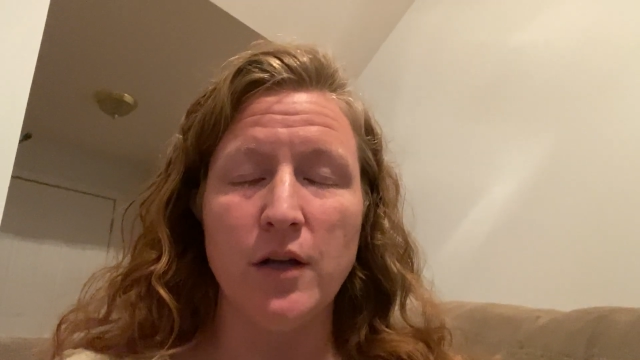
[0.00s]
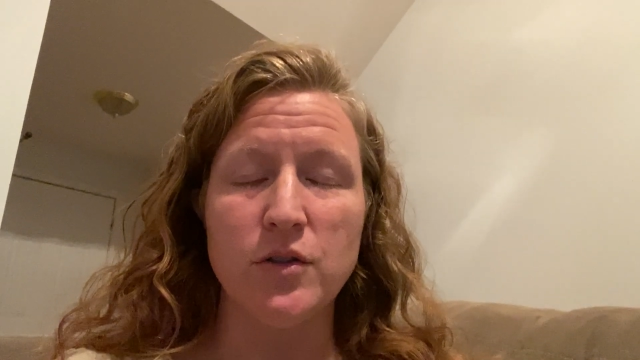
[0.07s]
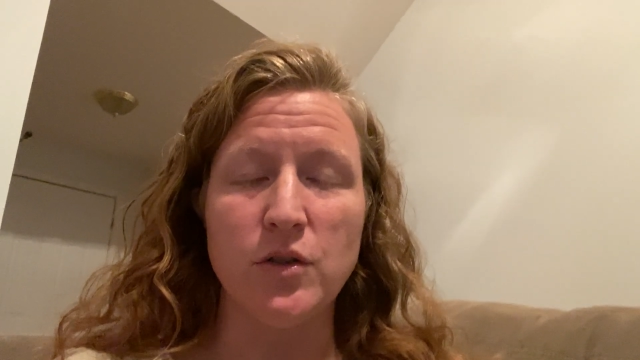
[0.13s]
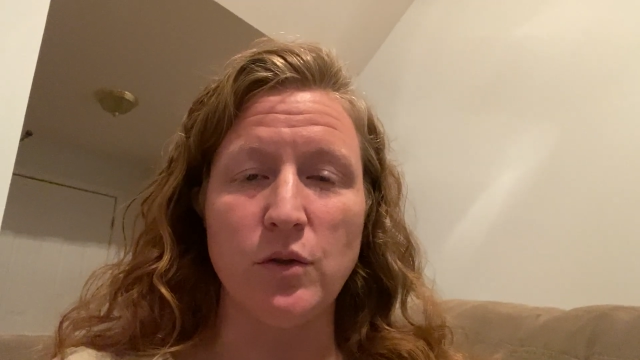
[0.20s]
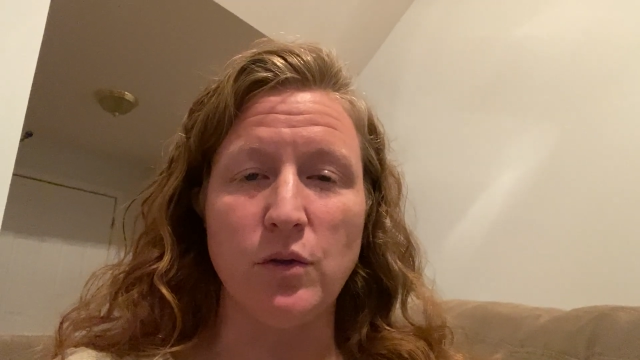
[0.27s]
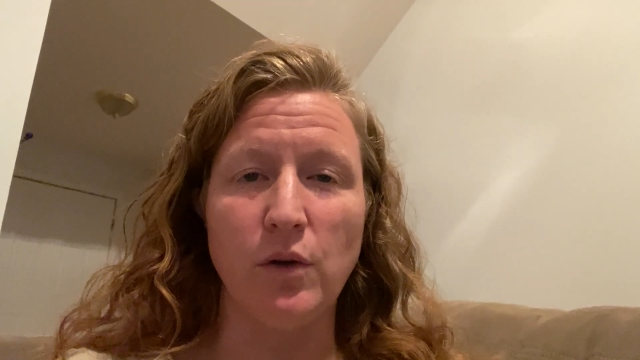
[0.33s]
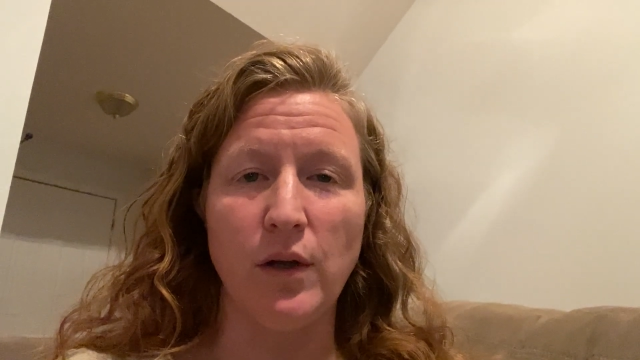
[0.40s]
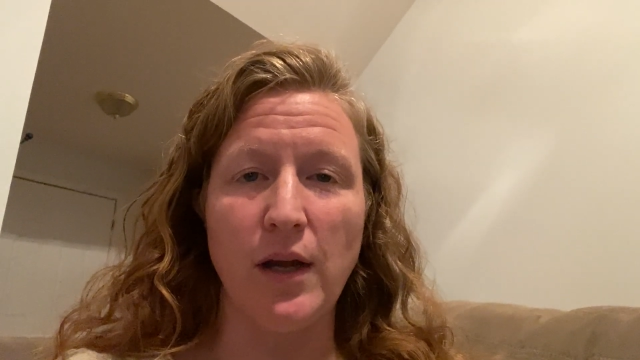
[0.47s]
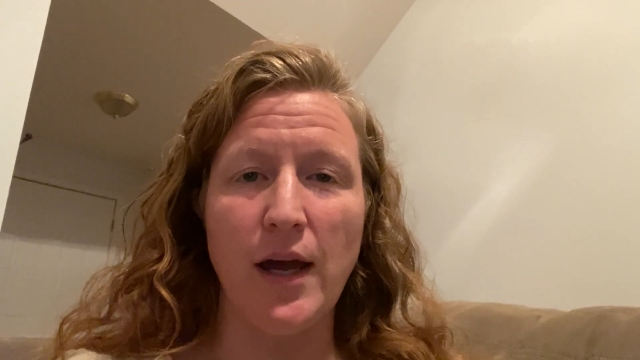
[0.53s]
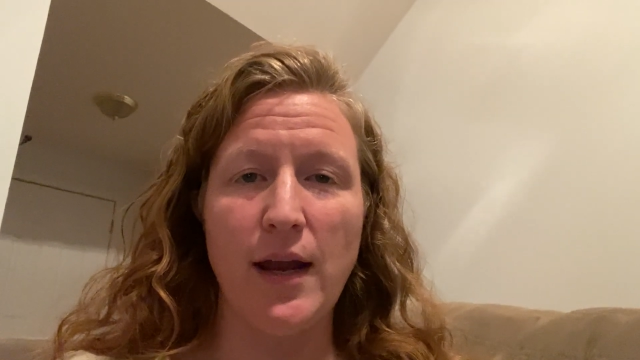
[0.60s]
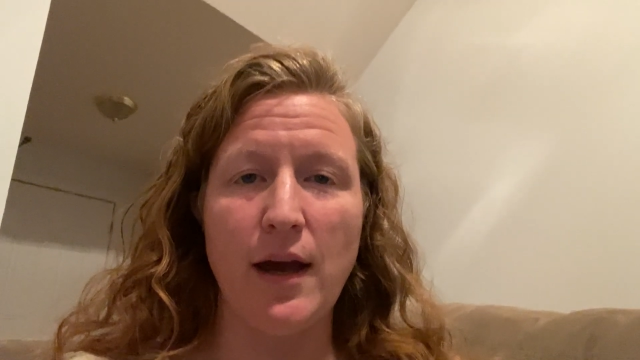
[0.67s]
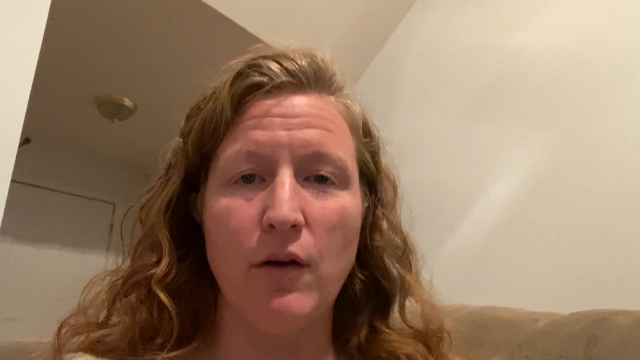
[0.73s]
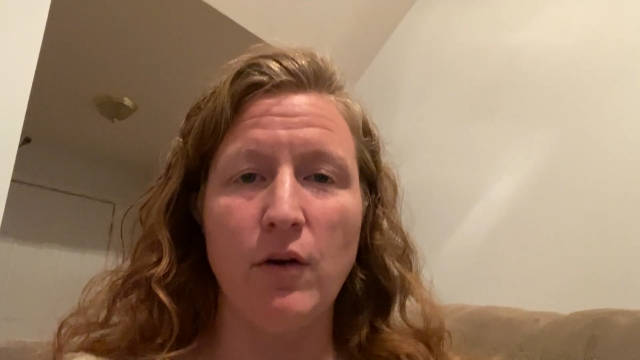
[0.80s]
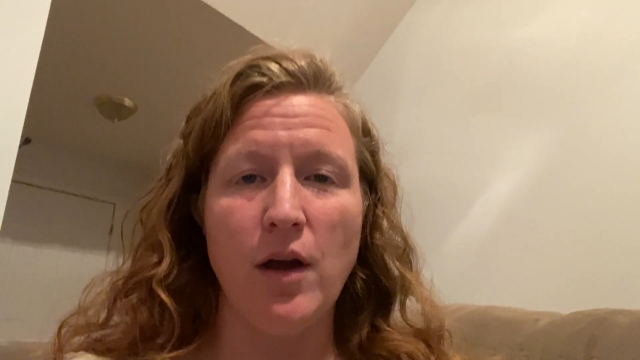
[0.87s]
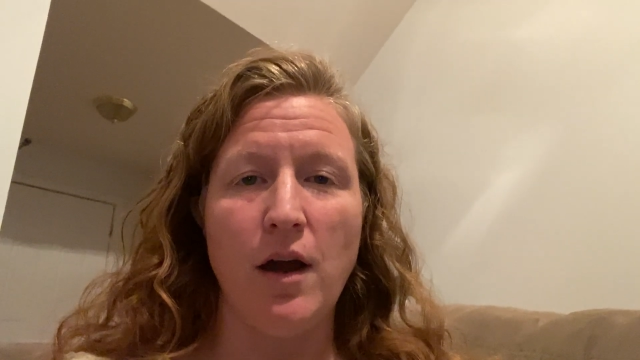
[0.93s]
to get
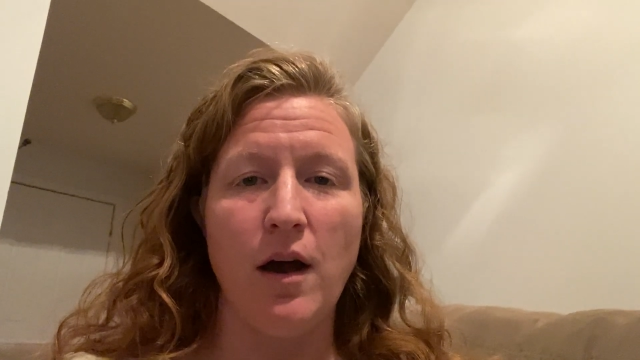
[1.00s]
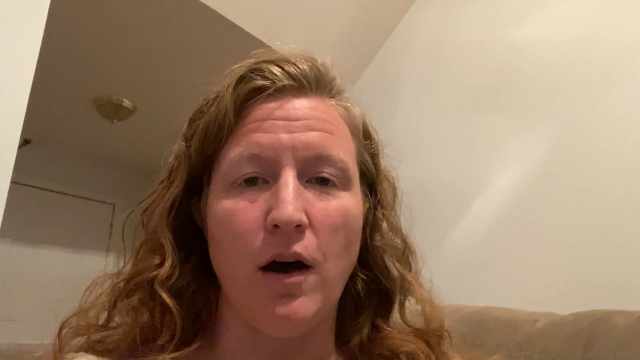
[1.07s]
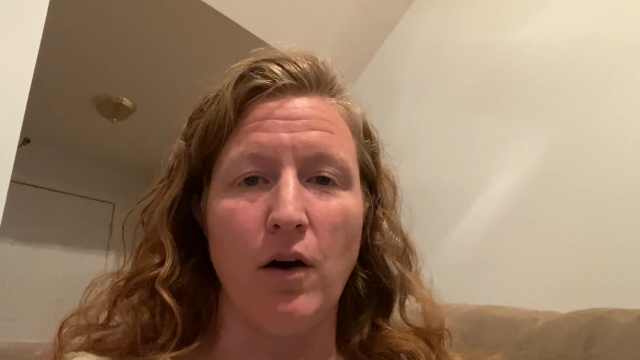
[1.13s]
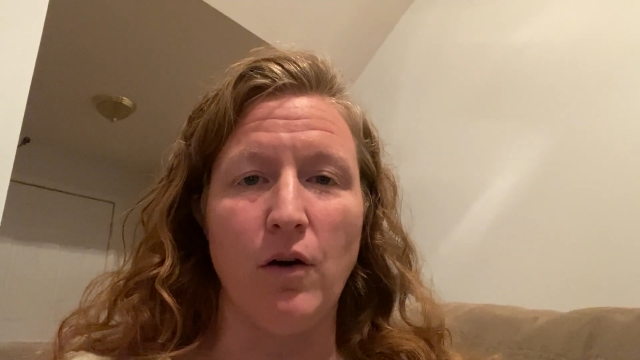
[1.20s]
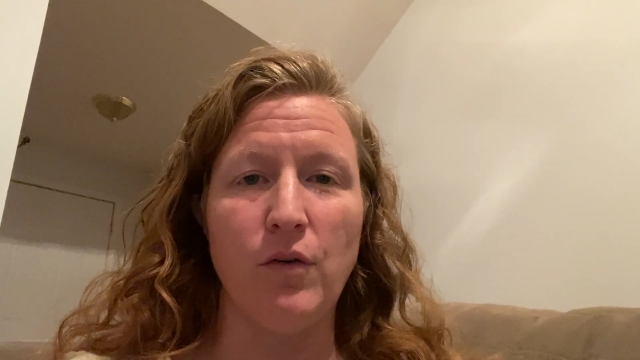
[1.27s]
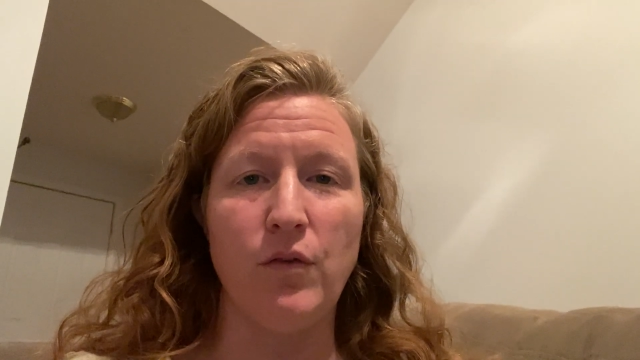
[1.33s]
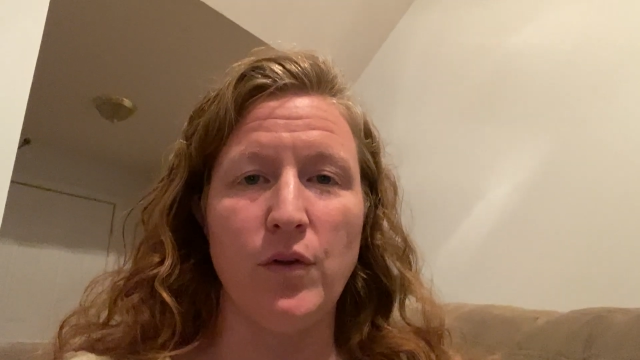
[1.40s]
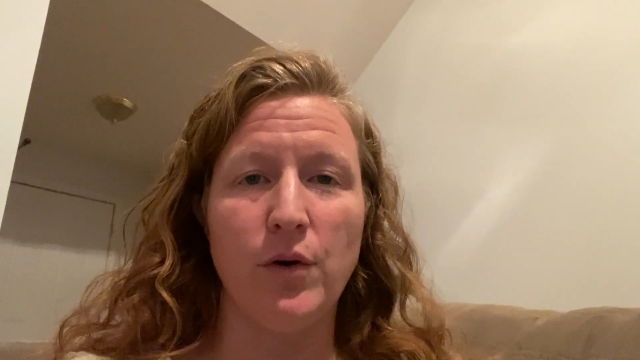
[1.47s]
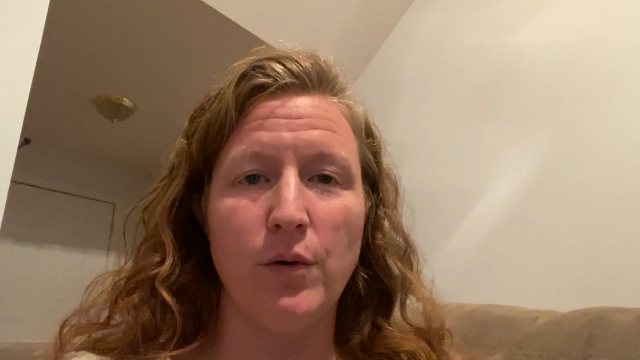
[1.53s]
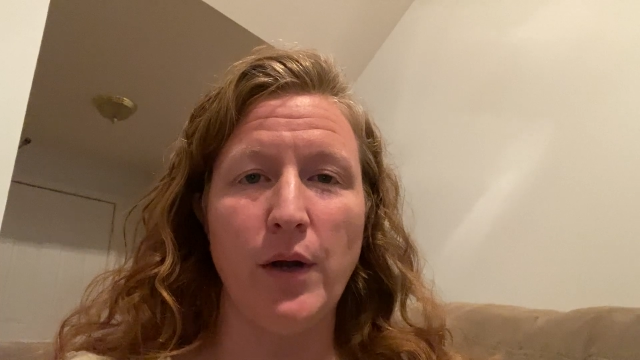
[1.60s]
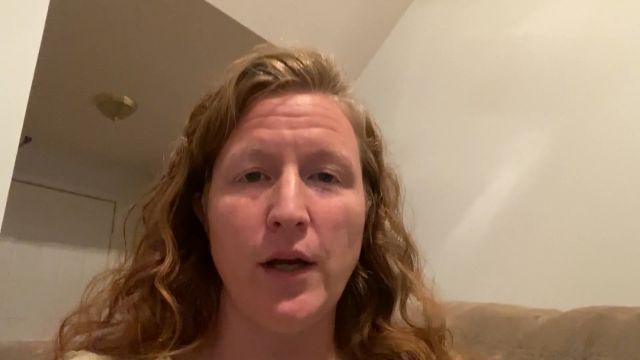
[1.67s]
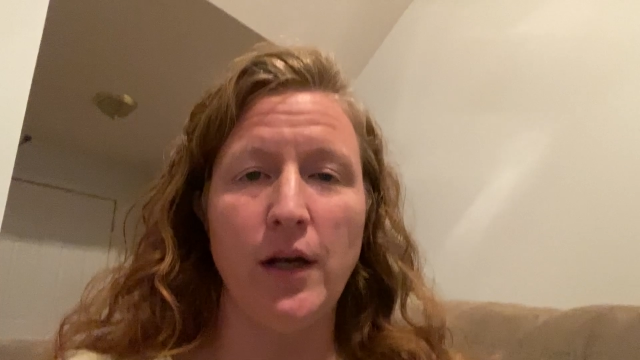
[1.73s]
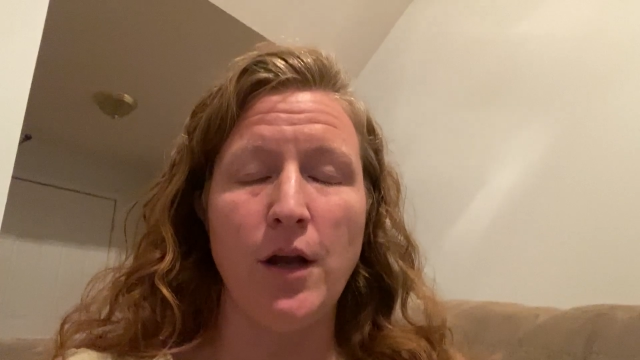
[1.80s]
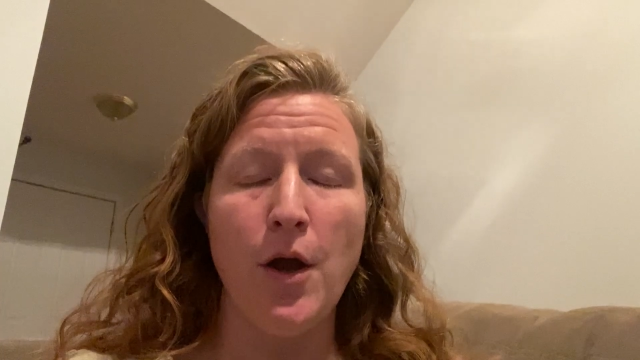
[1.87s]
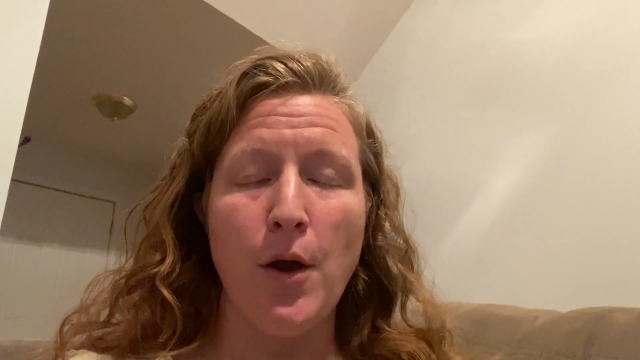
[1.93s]
out of the
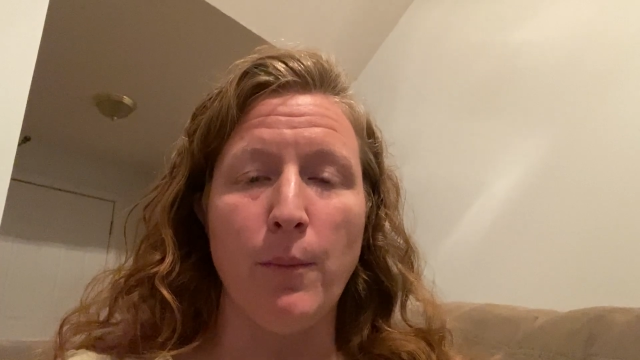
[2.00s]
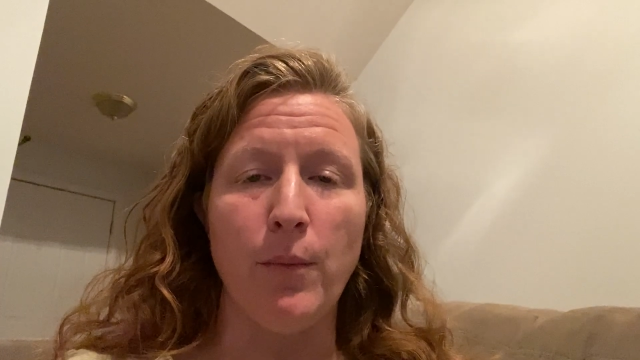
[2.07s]
rain.